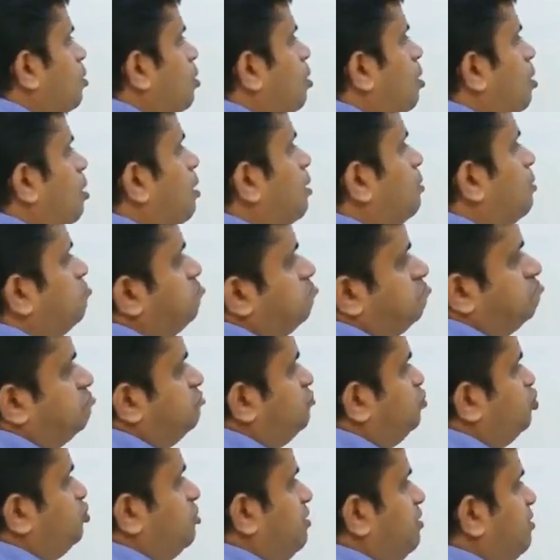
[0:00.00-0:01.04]
or
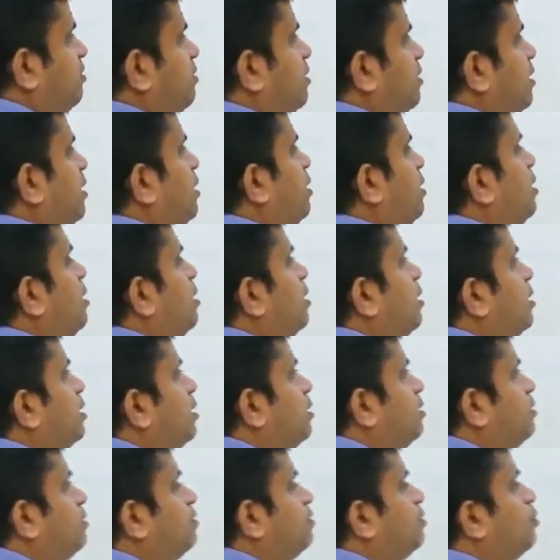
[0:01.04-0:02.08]
just say
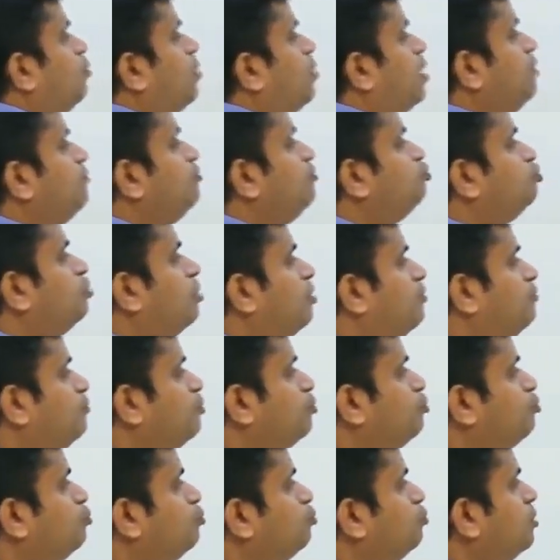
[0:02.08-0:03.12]
it is the one which
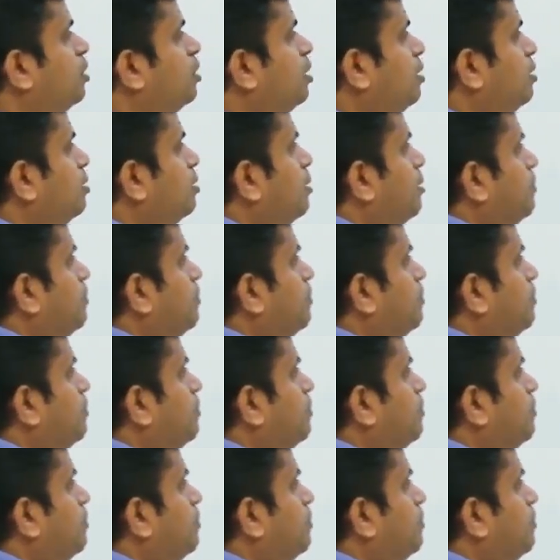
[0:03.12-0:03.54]
offers you the